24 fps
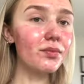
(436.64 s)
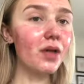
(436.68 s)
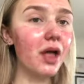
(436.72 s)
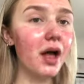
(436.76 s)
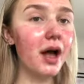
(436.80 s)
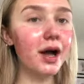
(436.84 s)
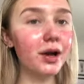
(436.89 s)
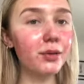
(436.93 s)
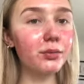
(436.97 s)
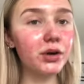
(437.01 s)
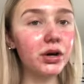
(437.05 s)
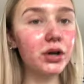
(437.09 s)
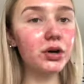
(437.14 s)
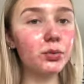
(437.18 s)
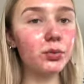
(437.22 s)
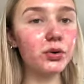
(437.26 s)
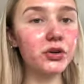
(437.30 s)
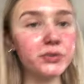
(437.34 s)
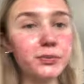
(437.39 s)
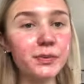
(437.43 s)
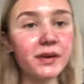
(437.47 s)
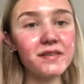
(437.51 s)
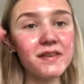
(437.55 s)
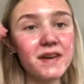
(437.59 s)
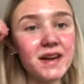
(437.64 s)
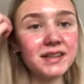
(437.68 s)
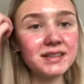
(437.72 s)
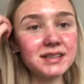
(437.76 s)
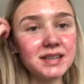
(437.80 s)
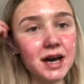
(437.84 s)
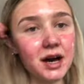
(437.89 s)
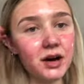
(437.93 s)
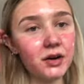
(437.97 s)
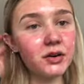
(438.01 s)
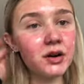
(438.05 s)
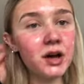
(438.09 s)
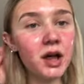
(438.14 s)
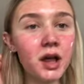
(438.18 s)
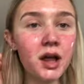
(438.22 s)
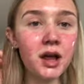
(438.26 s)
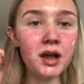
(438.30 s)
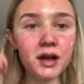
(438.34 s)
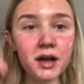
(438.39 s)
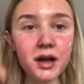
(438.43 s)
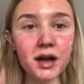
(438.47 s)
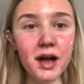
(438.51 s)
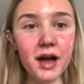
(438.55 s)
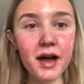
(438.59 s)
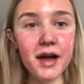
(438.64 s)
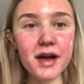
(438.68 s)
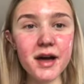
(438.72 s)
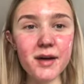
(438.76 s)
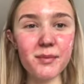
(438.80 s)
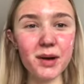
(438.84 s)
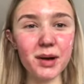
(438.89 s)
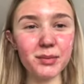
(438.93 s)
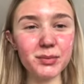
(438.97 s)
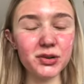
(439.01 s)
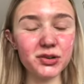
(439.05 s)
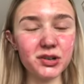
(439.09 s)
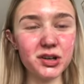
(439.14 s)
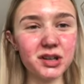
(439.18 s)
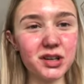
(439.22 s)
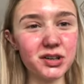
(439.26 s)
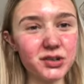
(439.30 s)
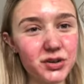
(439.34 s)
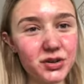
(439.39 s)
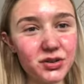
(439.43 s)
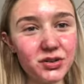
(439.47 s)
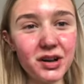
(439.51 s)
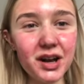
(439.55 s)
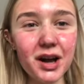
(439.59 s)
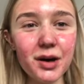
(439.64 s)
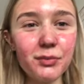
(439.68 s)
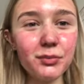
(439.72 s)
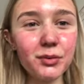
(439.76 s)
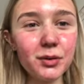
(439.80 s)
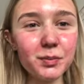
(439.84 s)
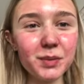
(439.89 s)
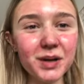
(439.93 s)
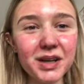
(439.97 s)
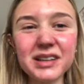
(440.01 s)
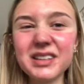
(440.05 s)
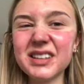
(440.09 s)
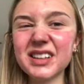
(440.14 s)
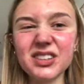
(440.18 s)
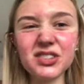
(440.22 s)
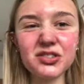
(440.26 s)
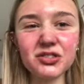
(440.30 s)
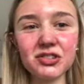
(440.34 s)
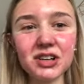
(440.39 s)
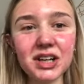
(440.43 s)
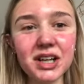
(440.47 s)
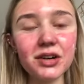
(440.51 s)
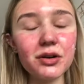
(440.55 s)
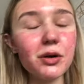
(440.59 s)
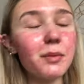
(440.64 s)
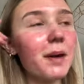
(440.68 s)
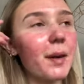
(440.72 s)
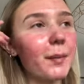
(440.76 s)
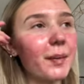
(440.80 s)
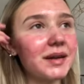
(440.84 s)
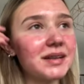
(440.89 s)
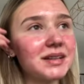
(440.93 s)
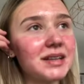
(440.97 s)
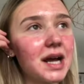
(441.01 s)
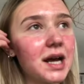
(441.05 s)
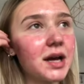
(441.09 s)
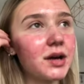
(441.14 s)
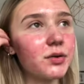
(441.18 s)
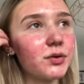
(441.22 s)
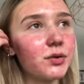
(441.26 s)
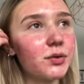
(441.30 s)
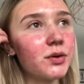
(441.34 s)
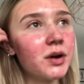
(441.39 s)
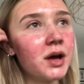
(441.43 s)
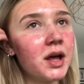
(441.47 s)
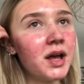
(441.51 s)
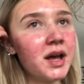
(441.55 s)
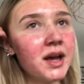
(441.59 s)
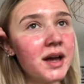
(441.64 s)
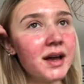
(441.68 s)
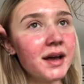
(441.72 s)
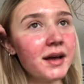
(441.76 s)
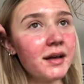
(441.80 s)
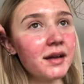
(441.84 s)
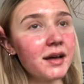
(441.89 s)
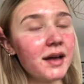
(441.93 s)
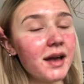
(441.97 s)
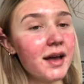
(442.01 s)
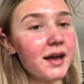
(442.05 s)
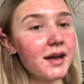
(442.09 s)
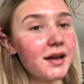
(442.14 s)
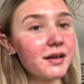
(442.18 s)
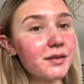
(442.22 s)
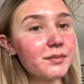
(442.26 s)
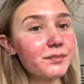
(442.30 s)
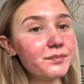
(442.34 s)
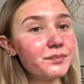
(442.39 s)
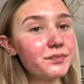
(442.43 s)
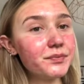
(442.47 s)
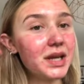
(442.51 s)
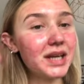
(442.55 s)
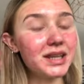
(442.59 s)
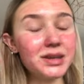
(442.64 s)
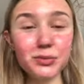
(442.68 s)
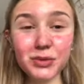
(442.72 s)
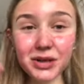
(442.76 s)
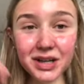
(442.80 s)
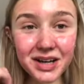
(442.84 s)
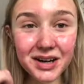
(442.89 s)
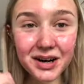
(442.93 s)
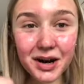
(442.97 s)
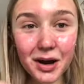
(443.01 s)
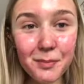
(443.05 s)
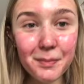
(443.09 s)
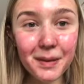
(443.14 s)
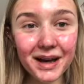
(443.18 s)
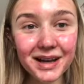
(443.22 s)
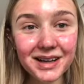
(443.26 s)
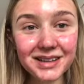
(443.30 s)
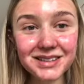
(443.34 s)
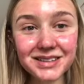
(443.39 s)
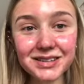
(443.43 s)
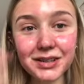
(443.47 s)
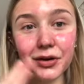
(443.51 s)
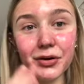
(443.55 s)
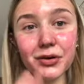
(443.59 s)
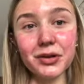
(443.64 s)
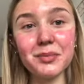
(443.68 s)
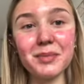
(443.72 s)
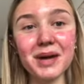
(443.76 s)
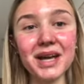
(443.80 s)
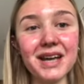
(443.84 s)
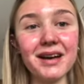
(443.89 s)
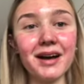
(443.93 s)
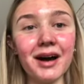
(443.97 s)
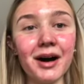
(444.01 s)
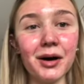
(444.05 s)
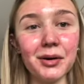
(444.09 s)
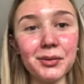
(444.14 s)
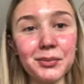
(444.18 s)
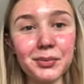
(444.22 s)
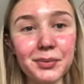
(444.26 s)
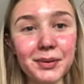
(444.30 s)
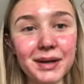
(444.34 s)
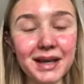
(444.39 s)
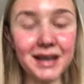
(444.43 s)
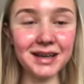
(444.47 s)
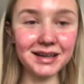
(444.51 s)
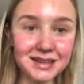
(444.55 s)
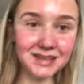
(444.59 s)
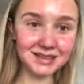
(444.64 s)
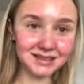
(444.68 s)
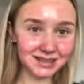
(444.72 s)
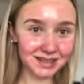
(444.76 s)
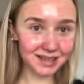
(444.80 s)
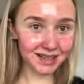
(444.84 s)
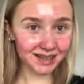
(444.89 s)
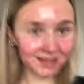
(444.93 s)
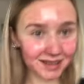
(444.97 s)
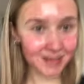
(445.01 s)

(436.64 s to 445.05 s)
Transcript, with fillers: I'm gonna wash my face now. Um, I'm not gonna do it on camera because that's really not my best angle. Um, and then we're gonna come back and start on the makeup because